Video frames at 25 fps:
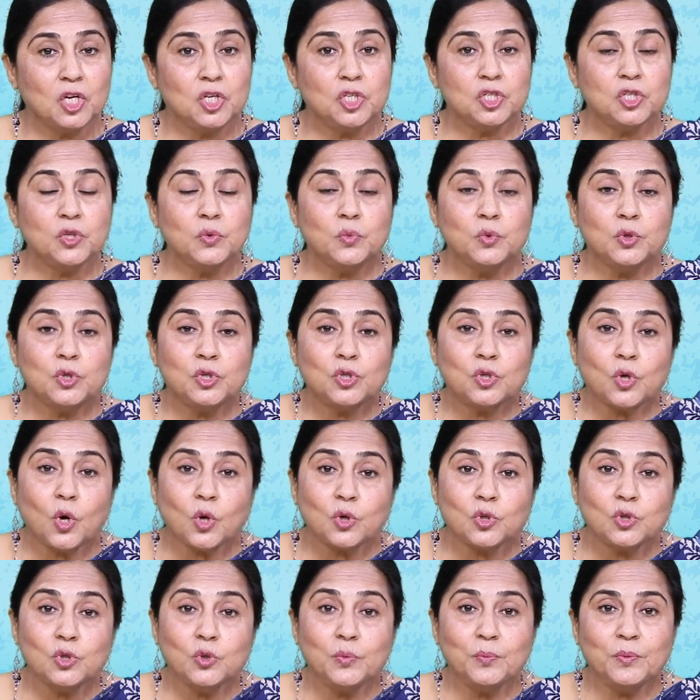She would
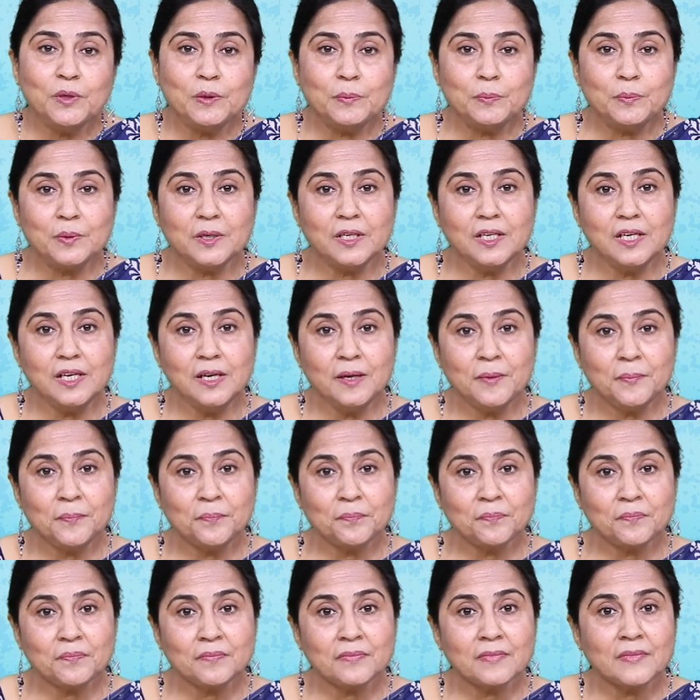talk to people
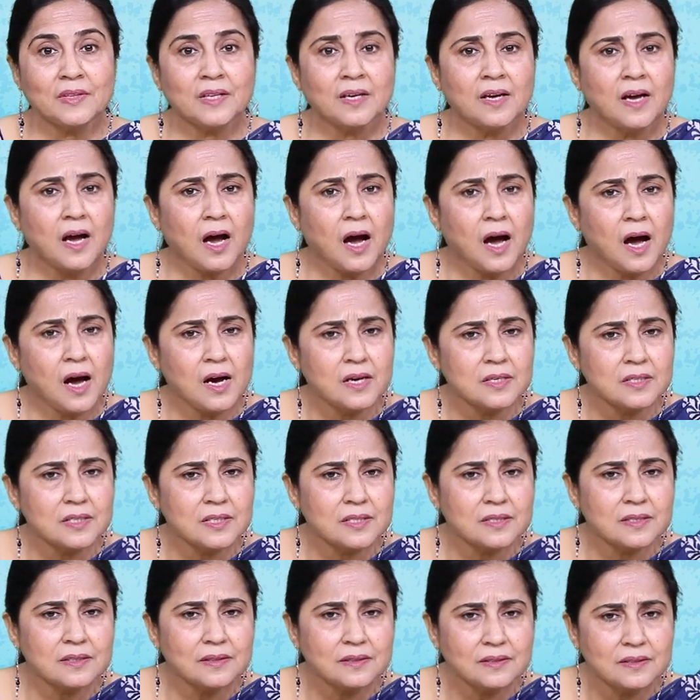
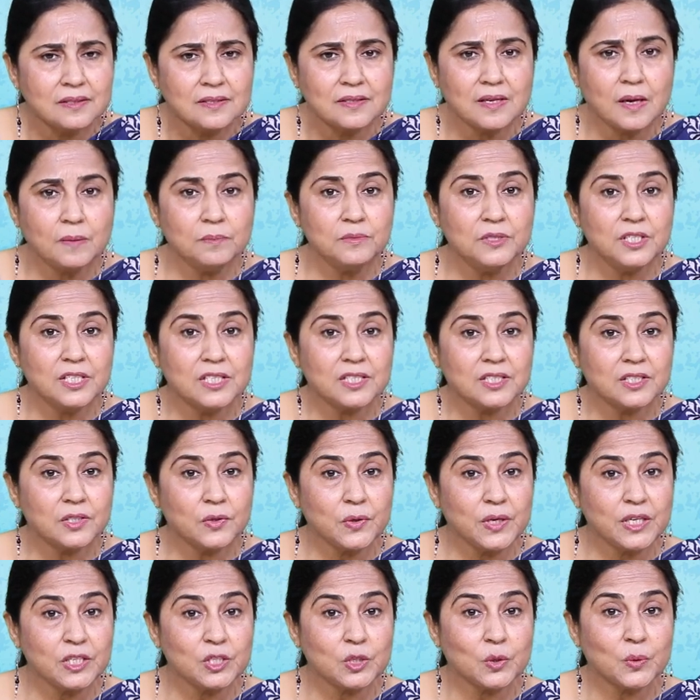ask some
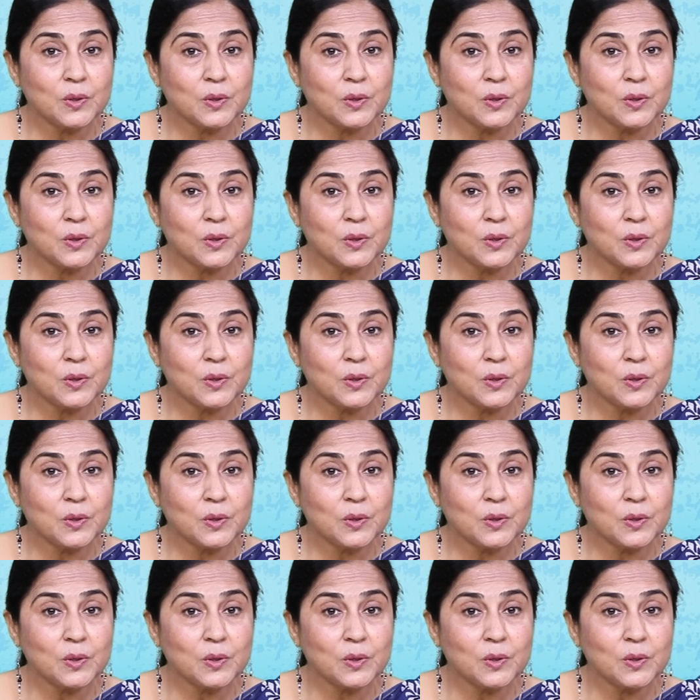discreet